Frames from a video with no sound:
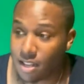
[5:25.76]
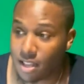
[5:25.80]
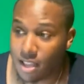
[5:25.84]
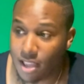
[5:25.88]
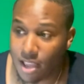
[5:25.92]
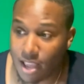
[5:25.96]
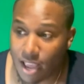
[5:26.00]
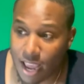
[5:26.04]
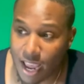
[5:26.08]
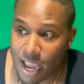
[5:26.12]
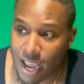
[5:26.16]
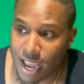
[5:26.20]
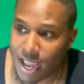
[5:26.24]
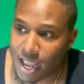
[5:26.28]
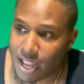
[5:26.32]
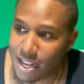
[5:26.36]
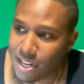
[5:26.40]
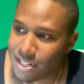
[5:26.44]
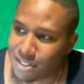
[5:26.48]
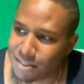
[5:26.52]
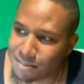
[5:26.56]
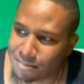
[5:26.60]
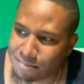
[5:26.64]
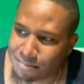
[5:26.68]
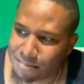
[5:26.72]

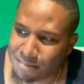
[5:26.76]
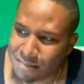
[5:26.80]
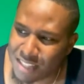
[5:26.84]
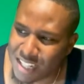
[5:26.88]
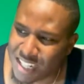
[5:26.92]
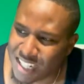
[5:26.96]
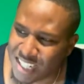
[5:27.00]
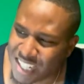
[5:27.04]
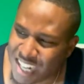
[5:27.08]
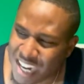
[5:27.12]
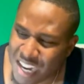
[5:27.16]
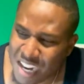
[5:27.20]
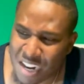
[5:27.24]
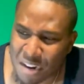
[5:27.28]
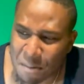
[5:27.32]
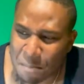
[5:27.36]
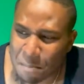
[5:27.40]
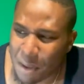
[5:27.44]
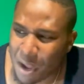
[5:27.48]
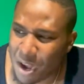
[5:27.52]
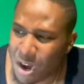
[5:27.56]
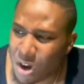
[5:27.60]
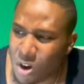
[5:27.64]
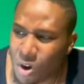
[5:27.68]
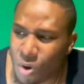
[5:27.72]
And Clint
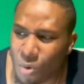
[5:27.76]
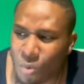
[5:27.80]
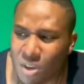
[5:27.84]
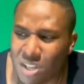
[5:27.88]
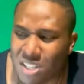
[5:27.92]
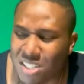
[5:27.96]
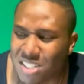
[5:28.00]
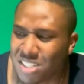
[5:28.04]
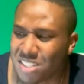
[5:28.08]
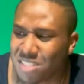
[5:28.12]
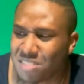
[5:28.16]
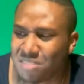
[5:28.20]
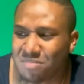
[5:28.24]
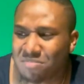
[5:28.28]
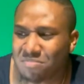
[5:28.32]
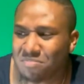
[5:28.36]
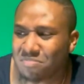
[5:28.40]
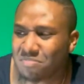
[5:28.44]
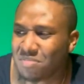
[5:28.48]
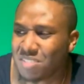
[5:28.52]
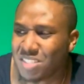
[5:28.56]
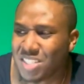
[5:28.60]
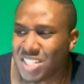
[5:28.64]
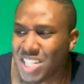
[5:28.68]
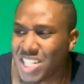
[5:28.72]
Capela was
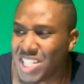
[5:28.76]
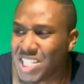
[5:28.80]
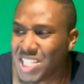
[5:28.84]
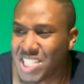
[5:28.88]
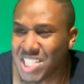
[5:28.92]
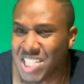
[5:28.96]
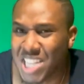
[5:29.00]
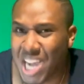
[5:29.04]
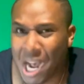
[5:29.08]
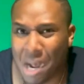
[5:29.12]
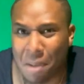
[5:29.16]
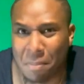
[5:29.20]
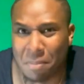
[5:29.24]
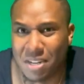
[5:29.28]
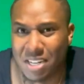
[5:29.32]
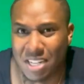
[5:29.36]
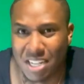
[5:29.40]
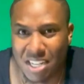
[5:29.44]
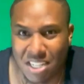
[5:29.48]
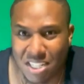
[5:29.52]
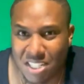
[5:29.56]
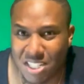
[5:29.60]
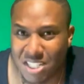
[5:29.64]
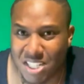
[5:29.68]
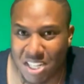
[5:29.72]
just dominating
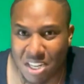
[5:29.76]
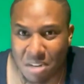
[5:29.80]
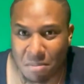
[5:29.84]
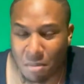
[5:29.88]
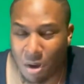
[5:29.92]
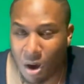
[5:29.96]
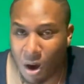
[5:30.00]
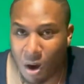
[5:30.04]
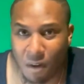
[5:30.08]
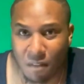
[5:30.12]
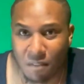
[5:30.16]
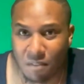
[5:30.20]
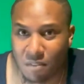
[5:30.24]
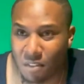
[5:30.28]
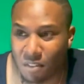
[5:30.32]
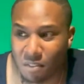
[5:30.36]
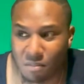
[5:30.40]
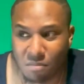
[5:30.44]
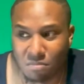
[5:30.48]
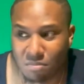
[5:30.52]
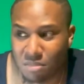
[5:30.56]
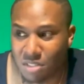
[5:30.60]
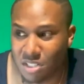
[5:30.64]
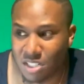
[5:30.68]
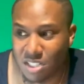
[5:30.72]
this team, all,
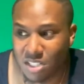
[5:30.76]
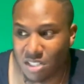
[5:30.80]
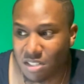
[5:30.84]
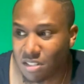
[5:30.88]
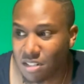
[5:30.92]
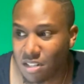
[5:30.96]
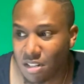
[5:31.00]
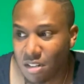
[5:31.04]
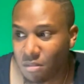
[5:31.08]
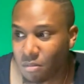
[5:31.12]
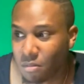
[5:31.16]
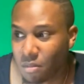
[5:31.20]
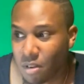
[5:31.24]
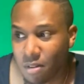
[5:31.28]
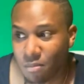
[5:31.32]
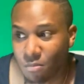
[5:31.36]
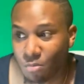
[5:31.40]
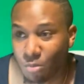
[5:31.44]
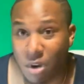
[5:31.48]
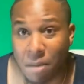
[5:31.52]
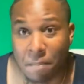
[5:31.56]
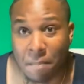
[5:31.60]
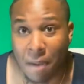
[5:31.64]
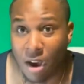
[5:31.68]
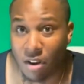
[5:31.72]

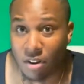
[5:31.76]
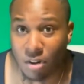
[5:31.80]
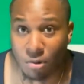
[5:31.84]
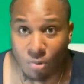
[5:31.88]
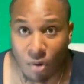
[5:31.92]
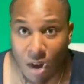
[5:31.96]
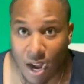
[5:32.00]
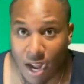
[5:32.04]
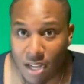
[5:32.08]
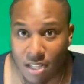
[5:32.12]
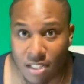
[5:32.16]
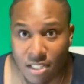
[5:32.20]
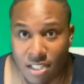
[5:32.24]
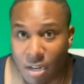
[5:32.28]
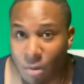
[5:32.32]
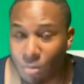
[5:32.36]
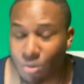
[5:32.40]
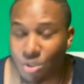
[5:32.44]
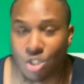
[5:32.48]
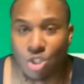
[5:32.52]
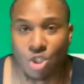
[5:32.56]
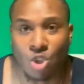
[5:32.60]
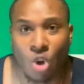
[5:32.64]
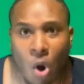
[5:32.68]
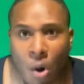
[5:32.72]
rebounding wise. There was
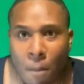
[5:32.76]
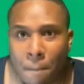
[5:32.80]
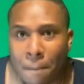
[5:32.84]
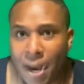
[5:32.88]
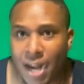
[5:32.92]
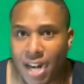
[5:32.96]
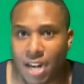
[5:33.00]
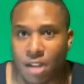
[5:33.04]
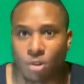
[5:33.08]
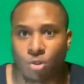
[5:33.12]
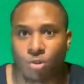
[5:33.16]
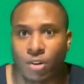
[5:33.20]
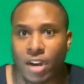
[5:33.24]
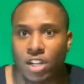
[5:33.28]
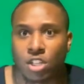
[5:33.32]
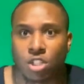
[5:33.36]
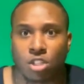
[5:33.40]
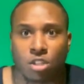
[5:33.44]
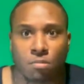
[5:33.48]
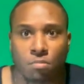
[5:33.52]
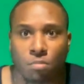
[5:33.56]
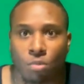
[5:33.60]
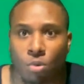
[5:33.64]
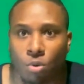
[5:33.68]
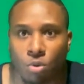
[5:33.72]
nobody crashing the
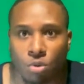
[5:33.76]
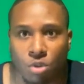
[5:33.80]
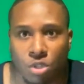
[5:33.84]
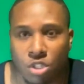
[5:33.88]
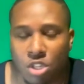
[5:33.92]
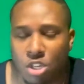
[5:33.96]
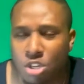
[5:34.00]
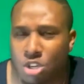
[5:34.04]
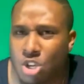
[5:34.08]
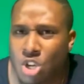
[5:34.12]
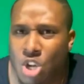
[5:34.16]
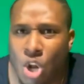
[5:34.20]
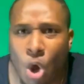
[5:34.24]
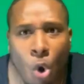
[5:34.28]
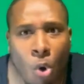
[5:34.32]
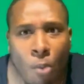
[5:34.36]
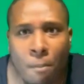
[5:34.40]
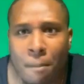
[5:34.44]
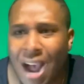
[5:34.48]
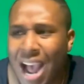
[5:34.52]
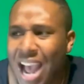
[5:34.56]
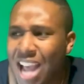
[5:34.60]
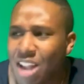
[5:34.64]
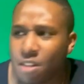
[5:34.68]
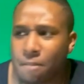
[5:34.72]
boards. No,
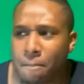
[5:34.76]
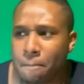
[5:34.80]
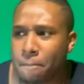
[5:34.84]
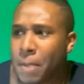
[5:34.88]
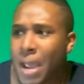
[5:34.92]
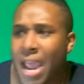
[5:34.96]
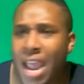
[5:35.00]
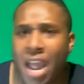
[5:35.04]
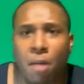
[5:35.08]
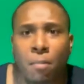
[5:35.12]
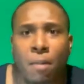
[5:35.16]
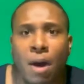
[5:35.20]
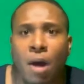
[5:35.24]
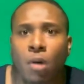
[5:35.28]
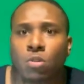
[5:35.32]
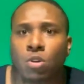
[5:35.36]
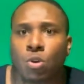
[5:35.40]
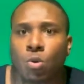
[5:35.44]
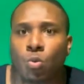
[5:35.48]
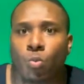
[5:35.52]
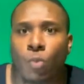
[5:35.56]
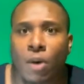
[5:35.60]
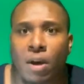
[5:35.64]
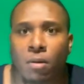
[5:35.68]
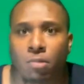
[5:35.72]
I, Bam. I don't know
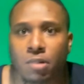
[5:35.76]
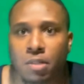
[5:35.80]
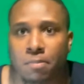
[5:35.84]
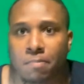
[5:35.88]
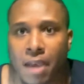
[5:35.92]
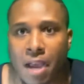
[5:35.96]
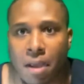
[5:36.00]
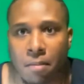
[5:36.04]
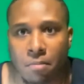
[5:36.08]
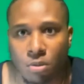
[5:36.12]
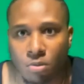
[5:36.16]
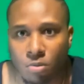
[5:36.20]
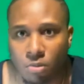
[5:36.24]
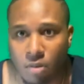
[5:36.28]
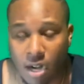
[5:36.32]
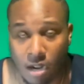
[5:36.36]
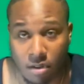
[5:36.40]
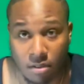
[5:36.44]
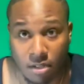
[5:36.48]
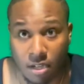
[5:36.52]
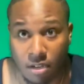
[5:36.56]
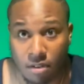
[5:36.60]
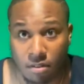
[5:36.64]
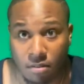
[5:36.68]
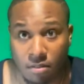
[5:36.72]
what was Bam doing out
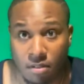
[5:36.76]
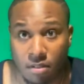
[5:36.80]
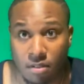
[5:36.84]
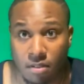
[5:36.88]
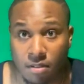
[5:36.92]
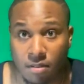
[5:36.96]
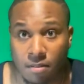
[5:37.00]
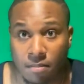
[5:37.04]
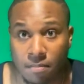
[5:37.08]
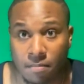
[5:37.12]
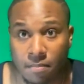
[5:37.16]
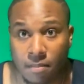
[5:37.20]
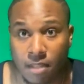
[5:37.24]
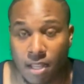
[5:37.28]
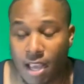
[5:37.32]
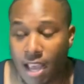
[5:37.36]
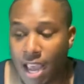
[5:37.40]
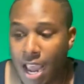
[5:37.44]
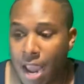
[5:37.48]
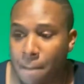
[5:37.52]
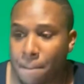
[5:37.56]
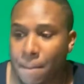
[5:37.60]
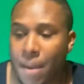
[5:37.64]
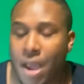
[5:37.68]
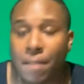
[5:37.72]
there.
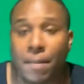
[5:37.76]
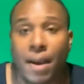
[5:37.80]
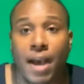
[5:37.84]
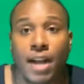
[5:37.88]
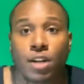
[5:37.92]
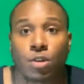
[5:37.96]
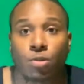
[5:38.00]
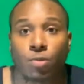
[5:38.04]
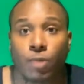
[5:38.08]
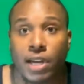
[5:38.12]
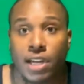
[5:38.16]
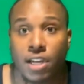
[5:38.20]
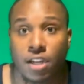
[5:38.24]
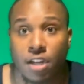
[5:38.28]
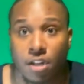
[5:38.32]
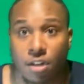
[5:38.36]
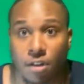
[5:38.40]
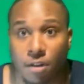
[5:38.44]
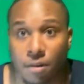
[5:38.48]
And Bam had a great year.